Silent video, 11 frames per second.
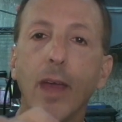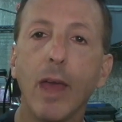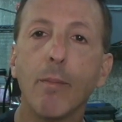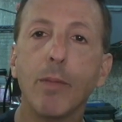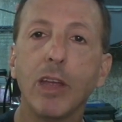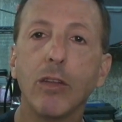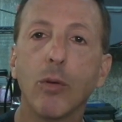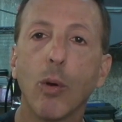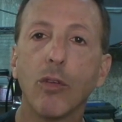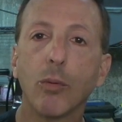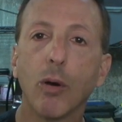The ambient
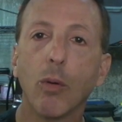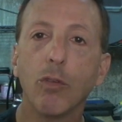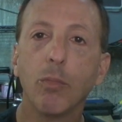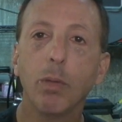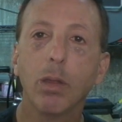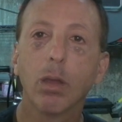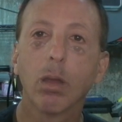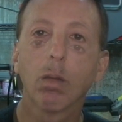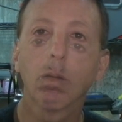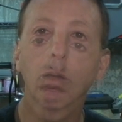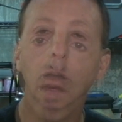noise will always be
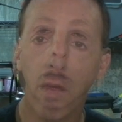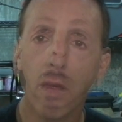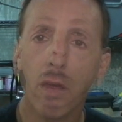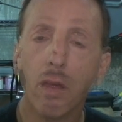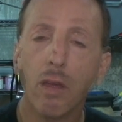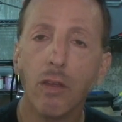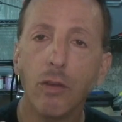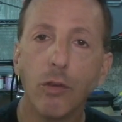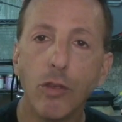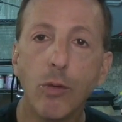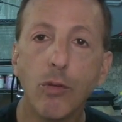there.
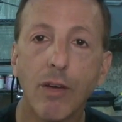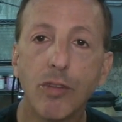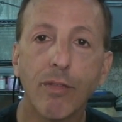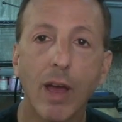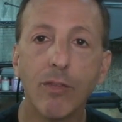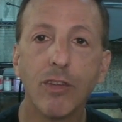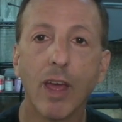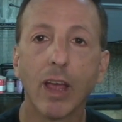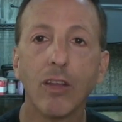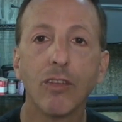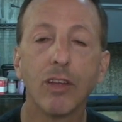You'll use that five
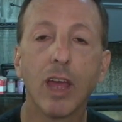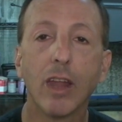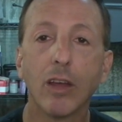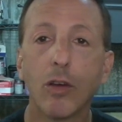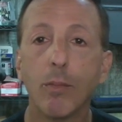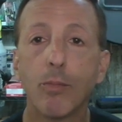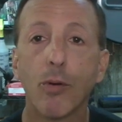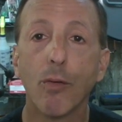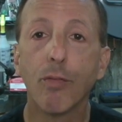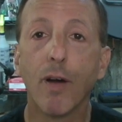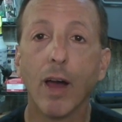seconds to get a good
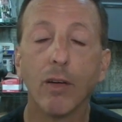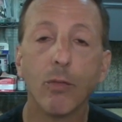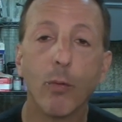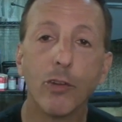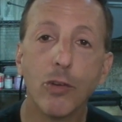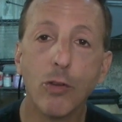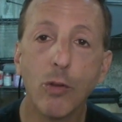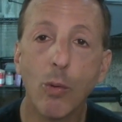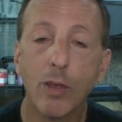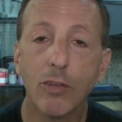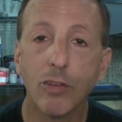profile of what your
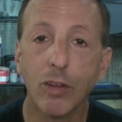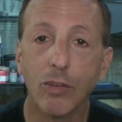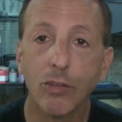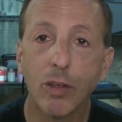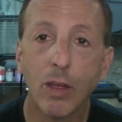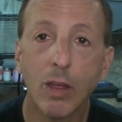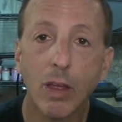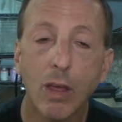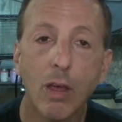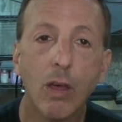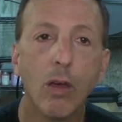noise is.
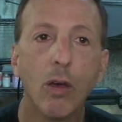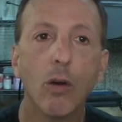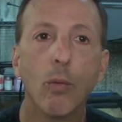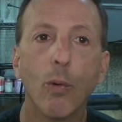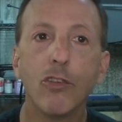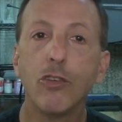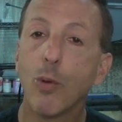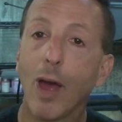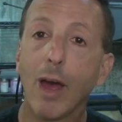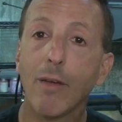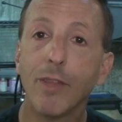Once you
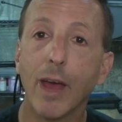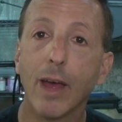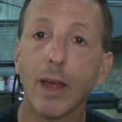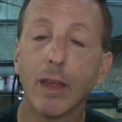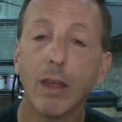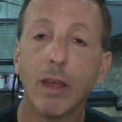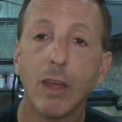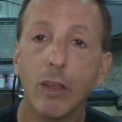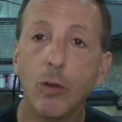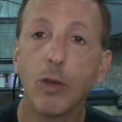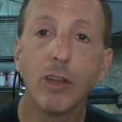have that,
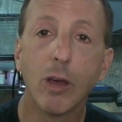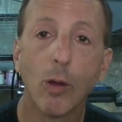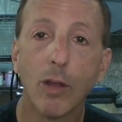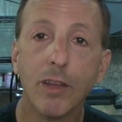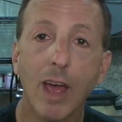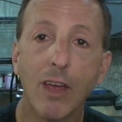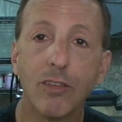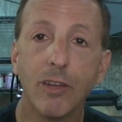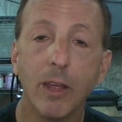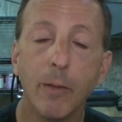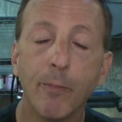you can tell
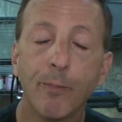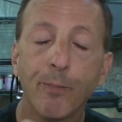Audacity